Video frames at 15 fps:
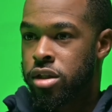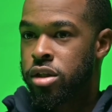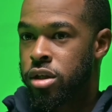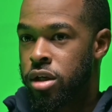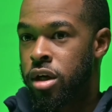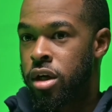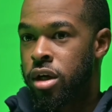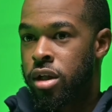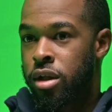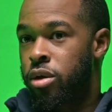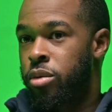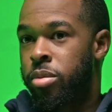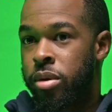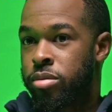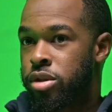to your
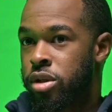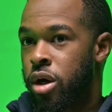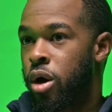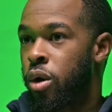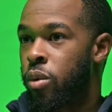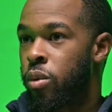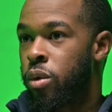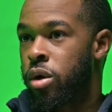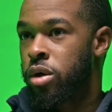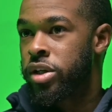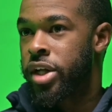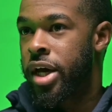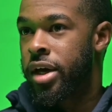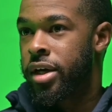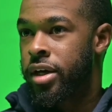local people. It's a whole
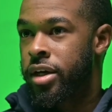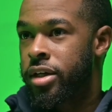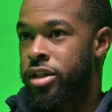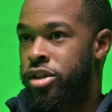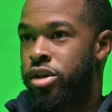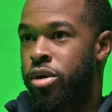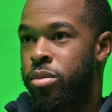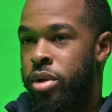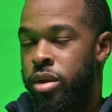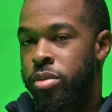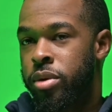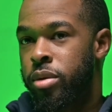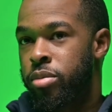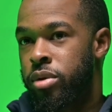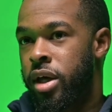world out here, and there's so many
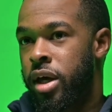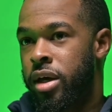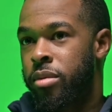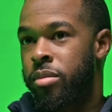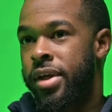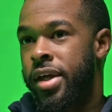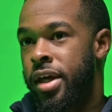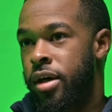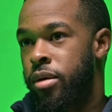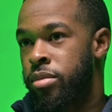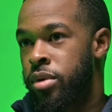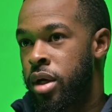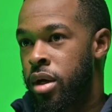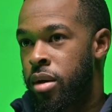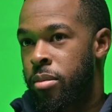people that can be
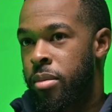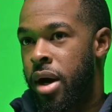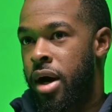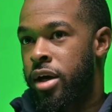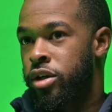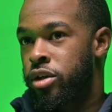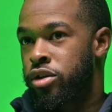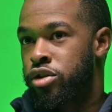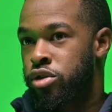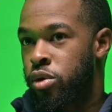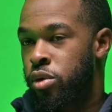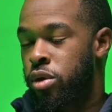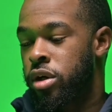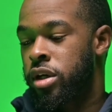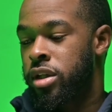helped by your
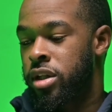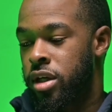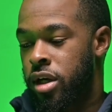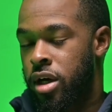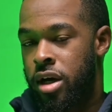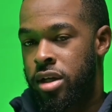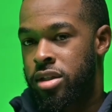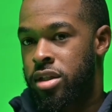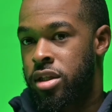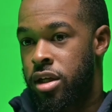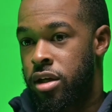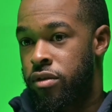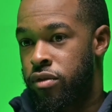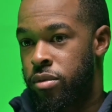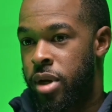story and the content
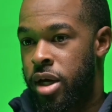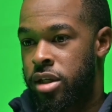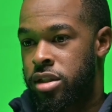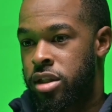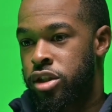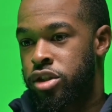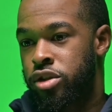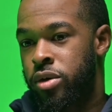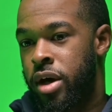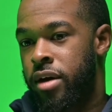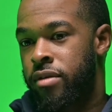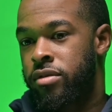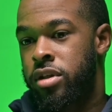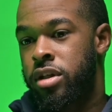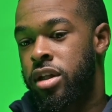and information that you
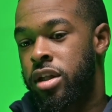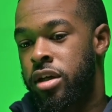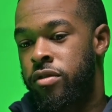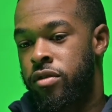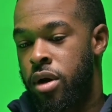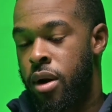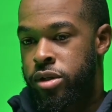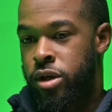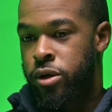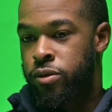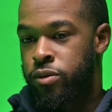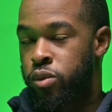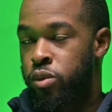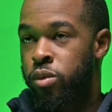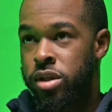have to deliver.
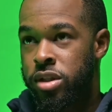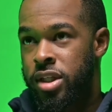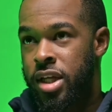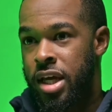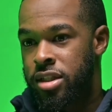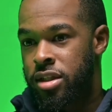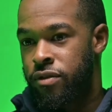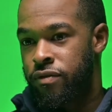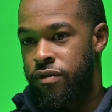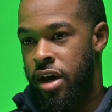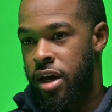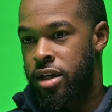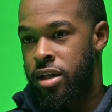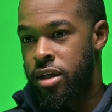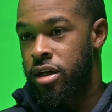So once that's
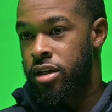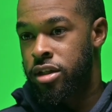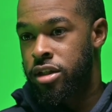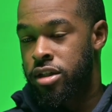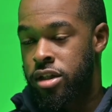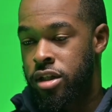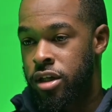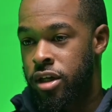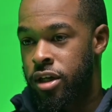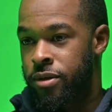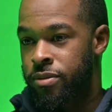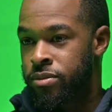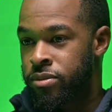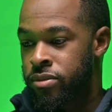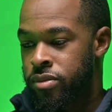conveyed and understood,